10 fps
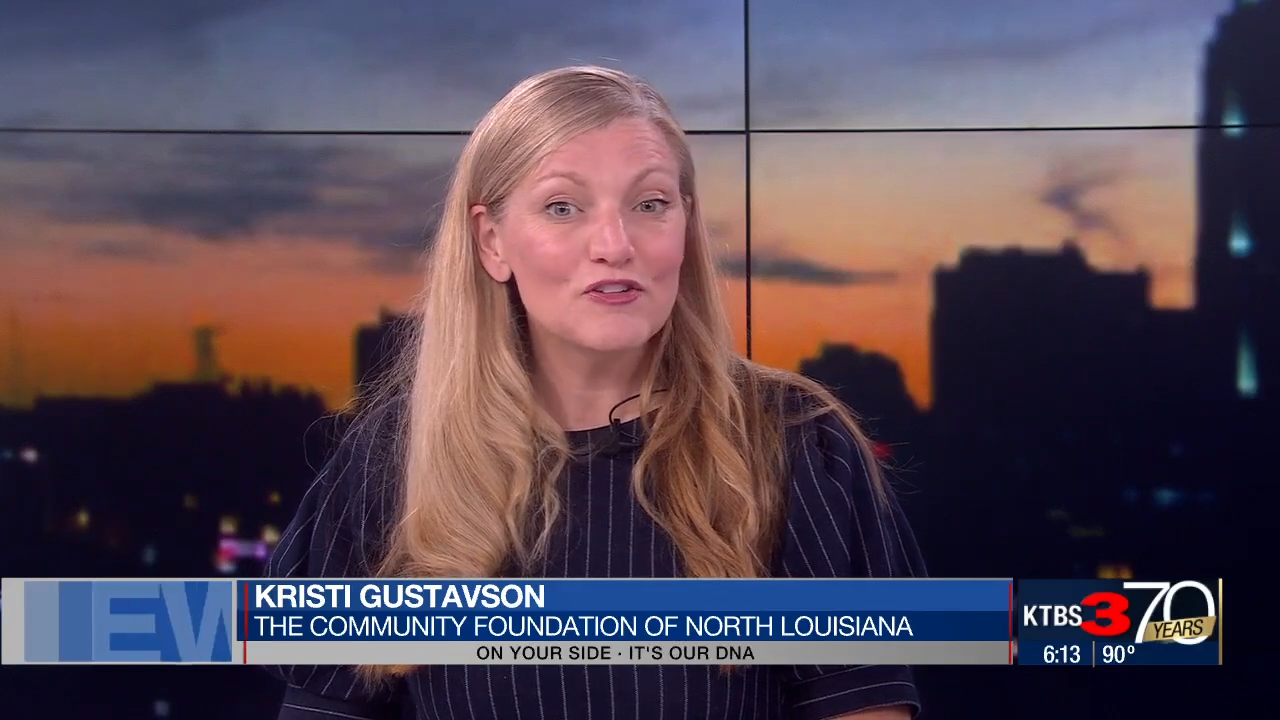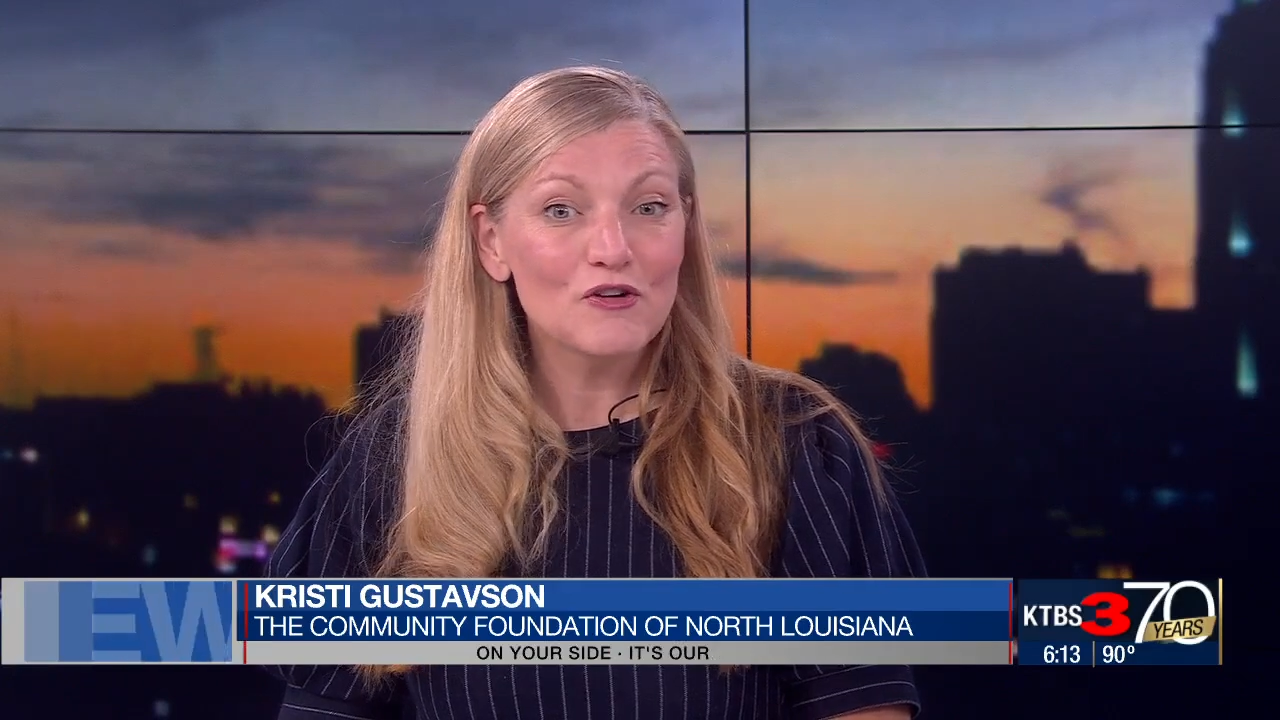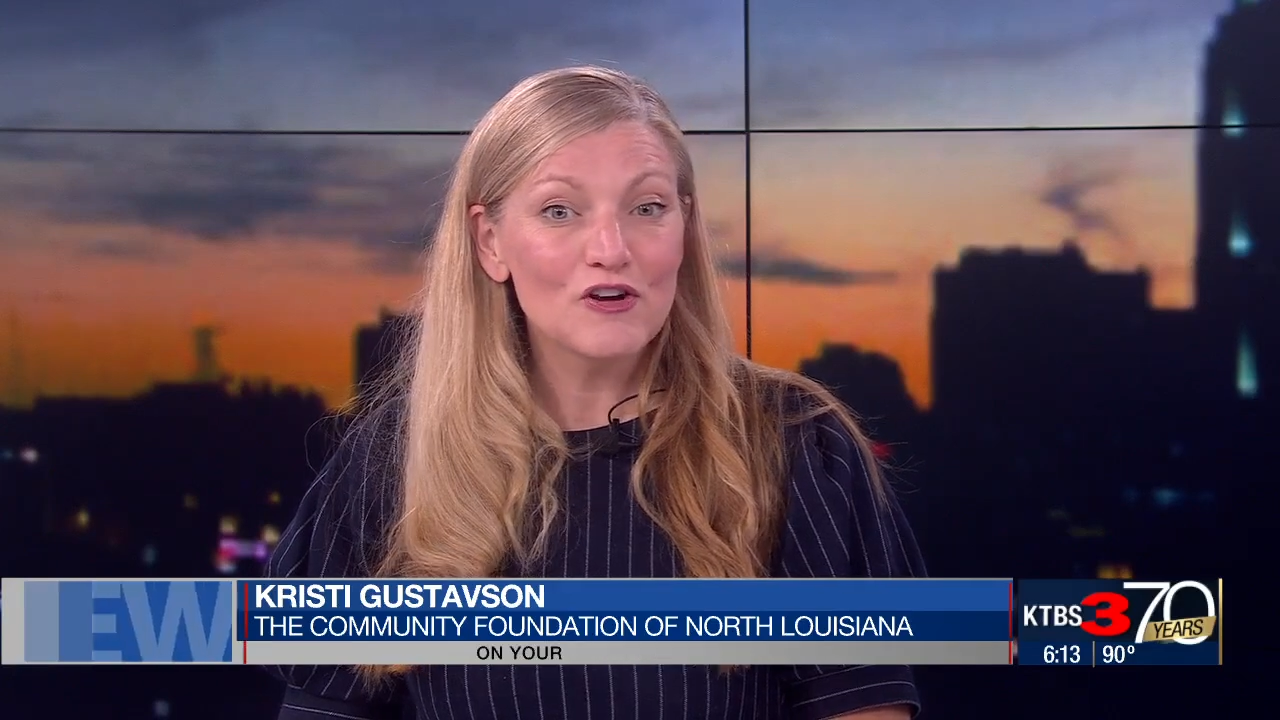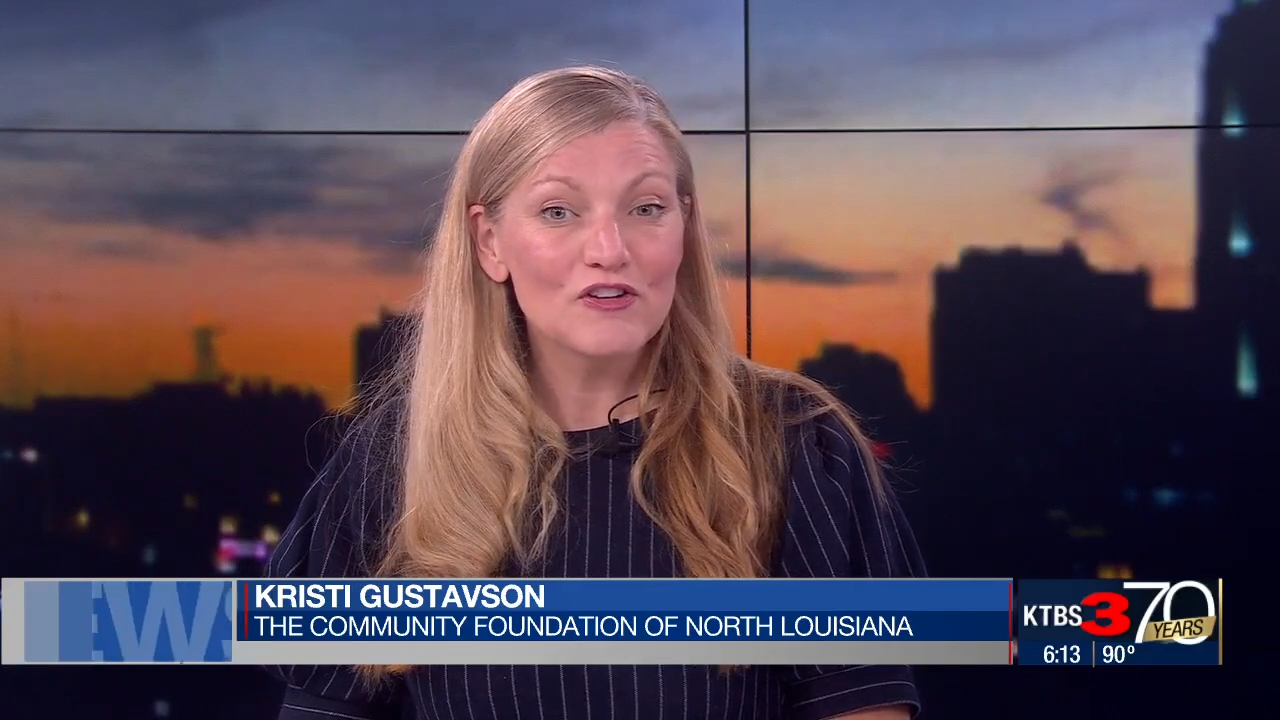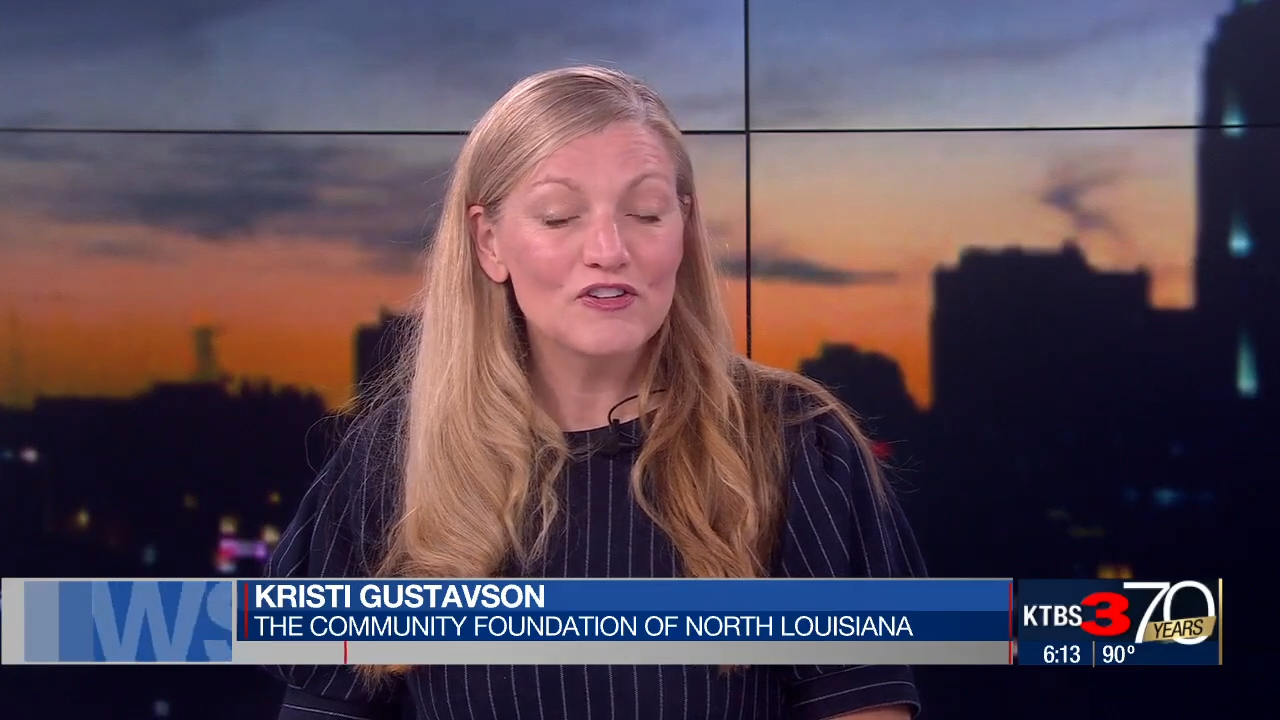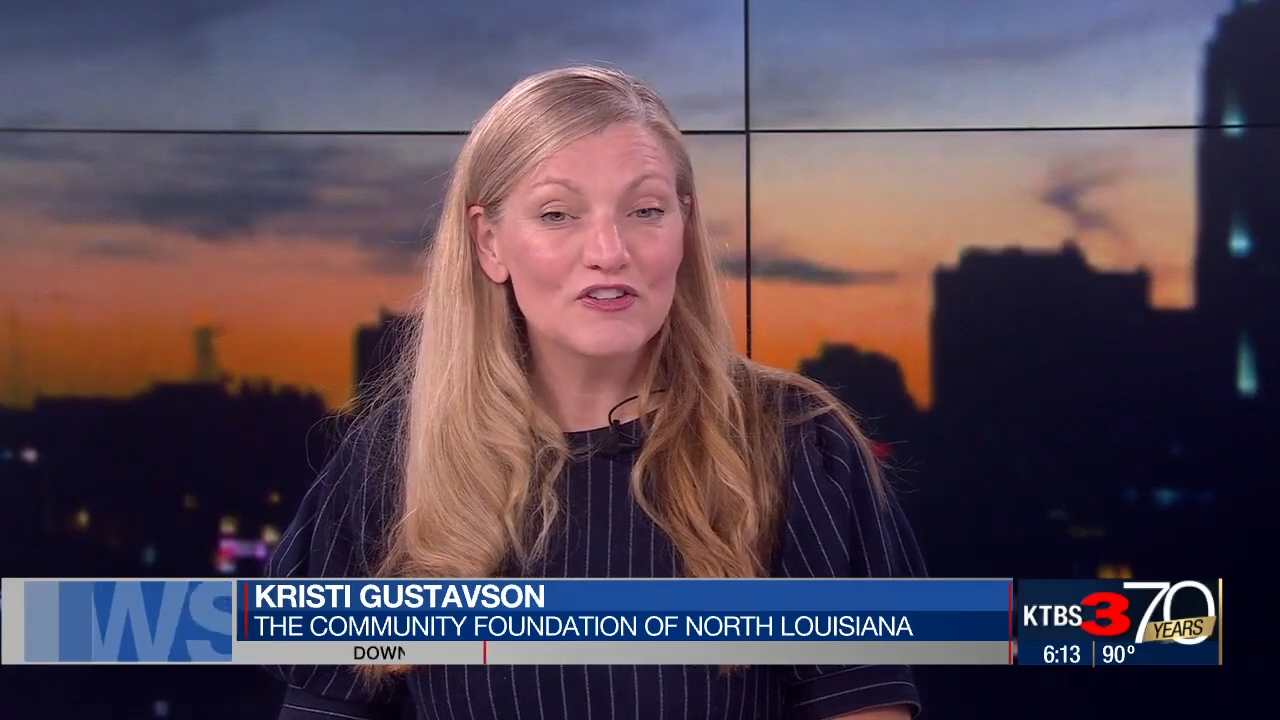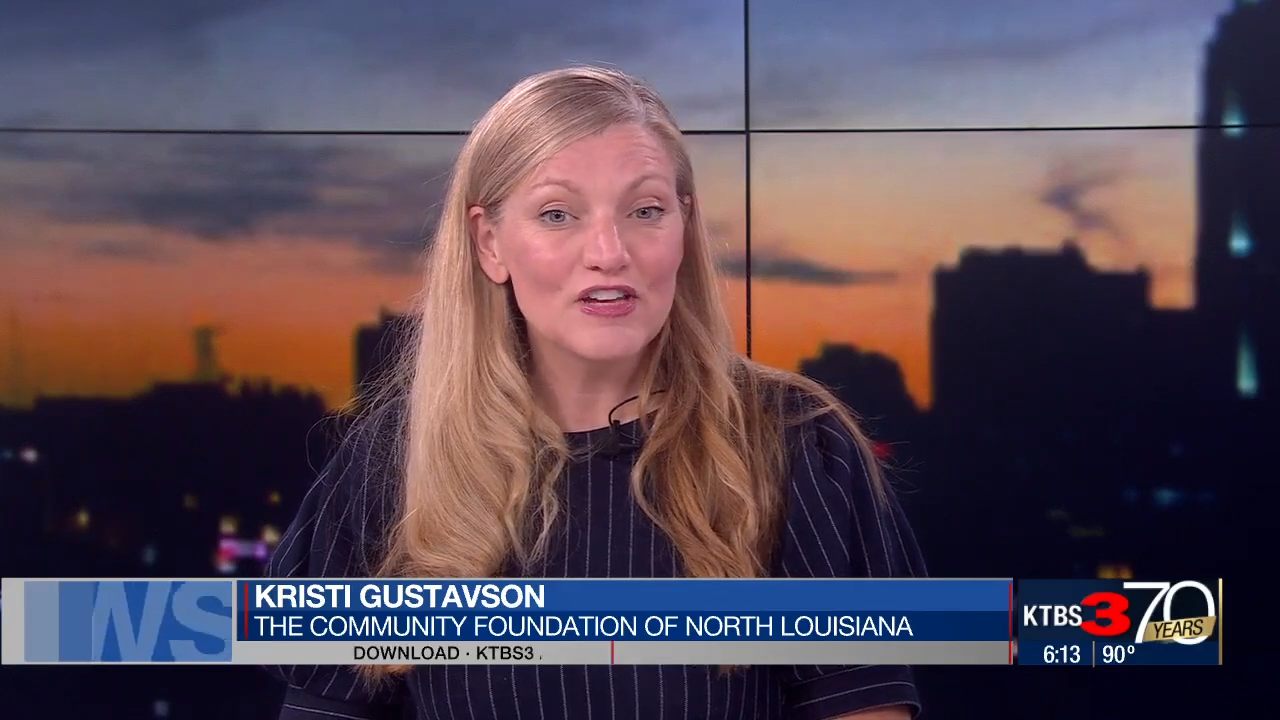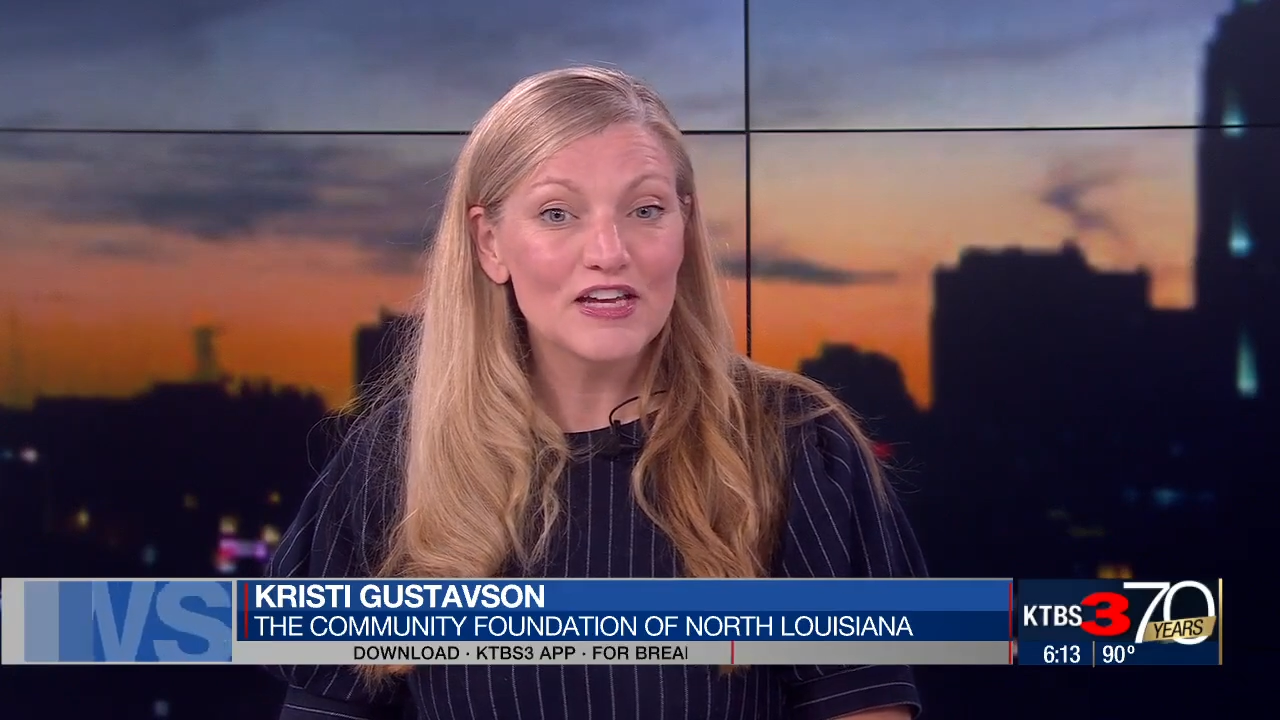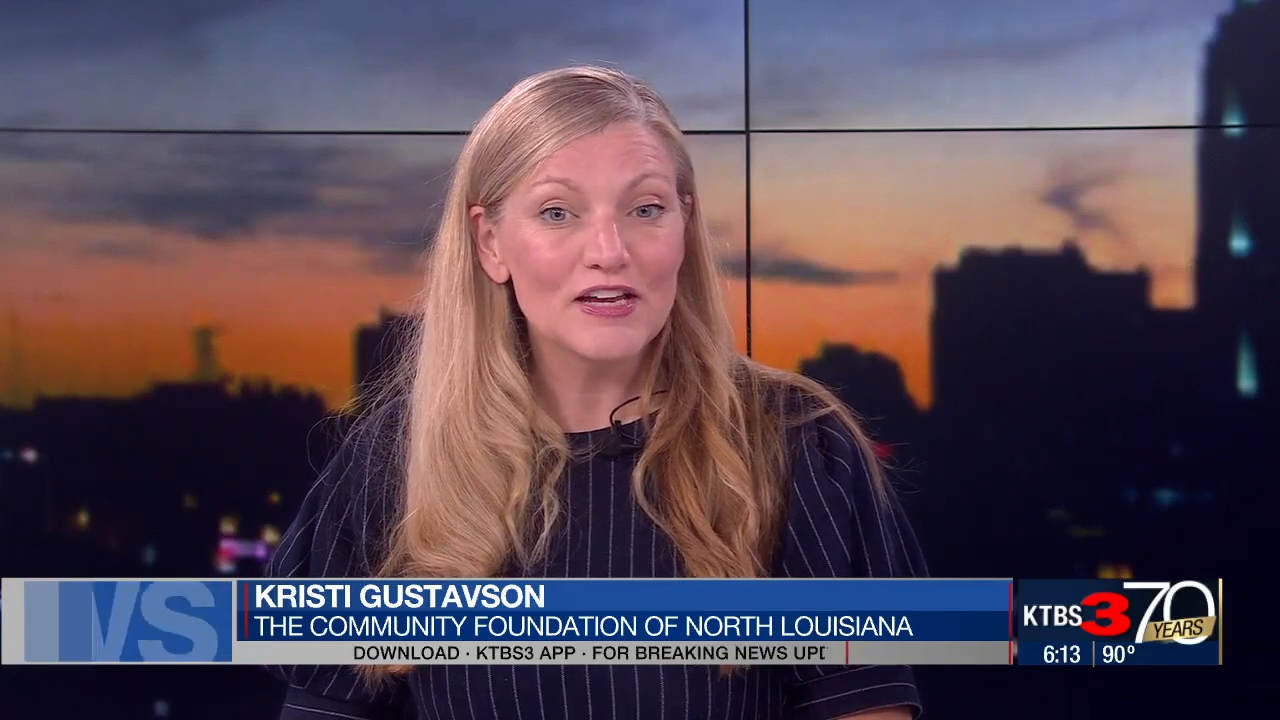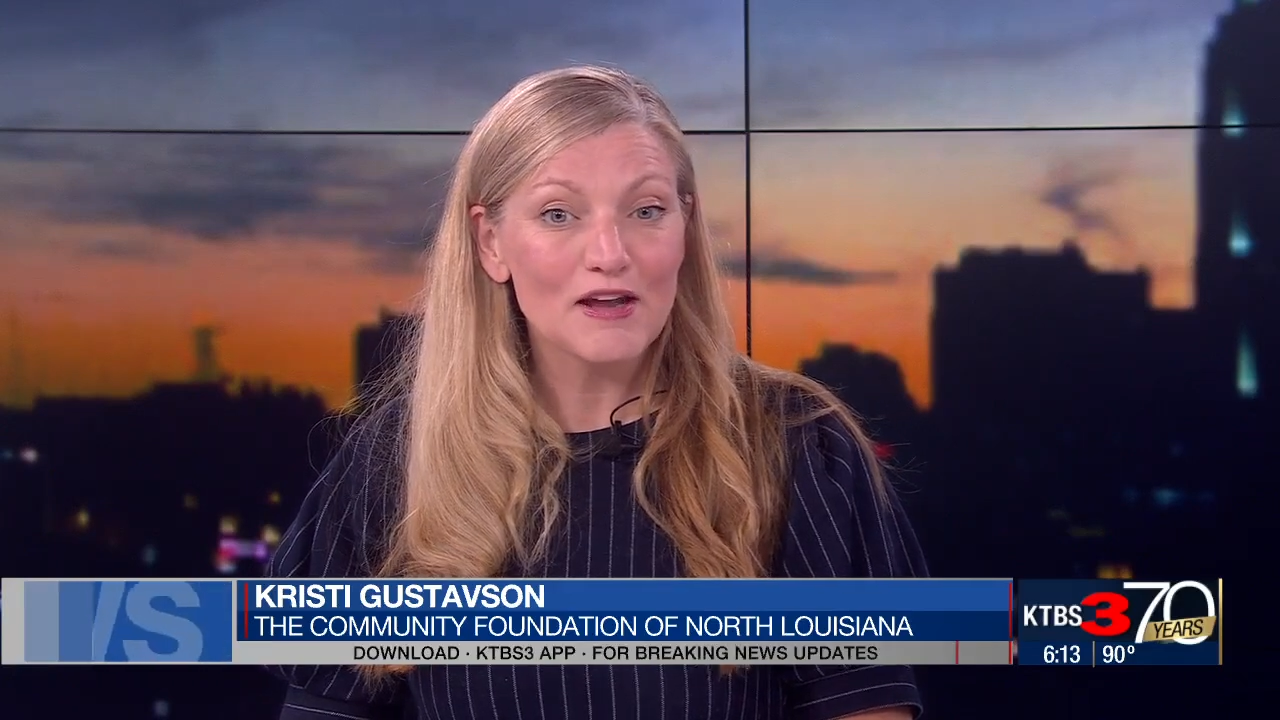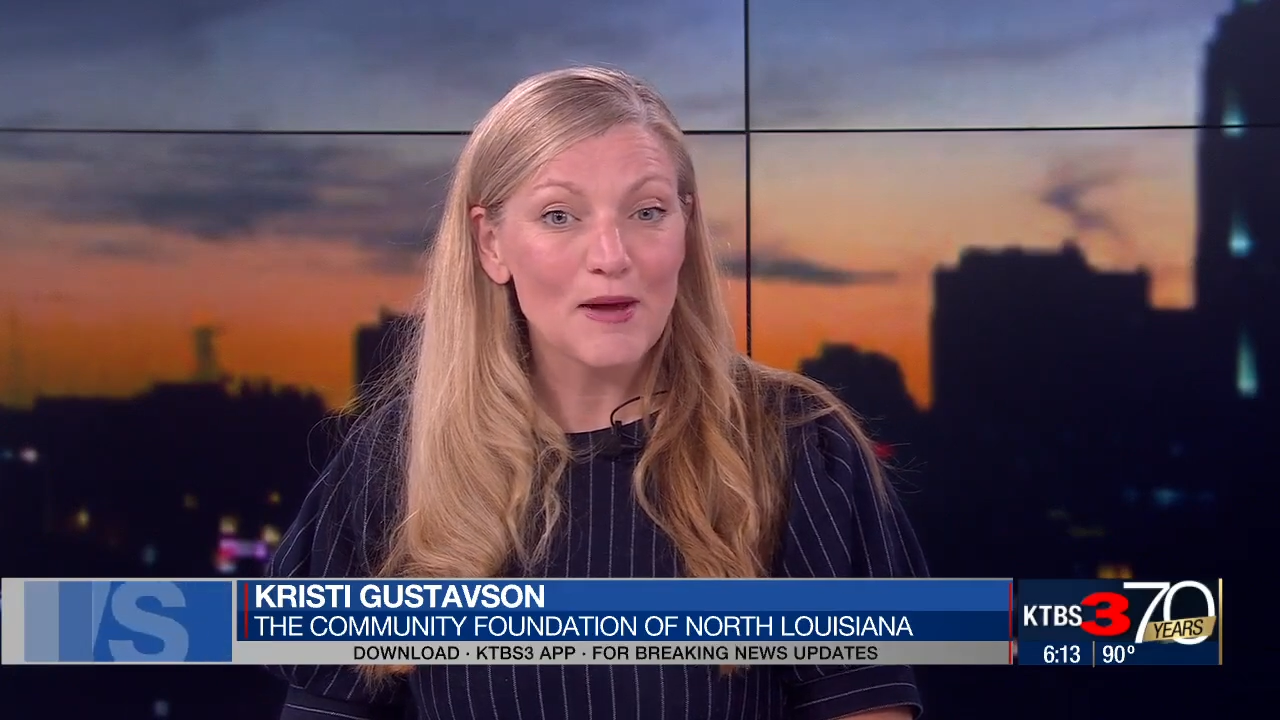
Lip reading: start to see an